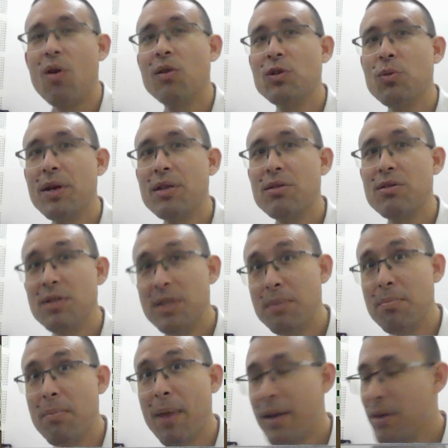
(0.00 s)
the way to D
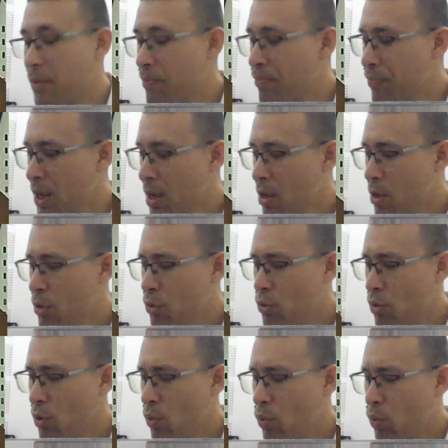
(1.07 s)
minor.
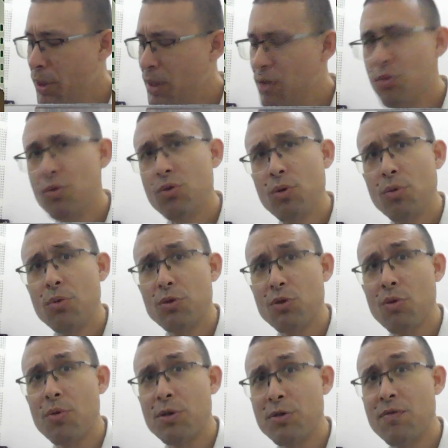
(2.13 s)
So we need to know those
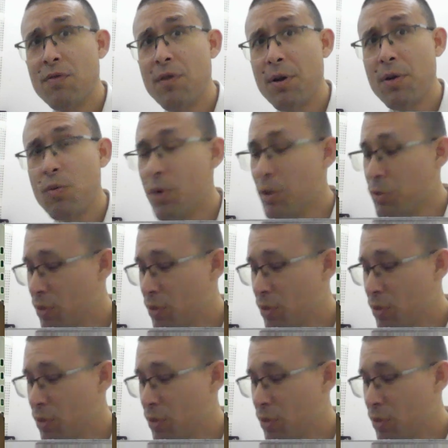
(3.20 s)
chords very well.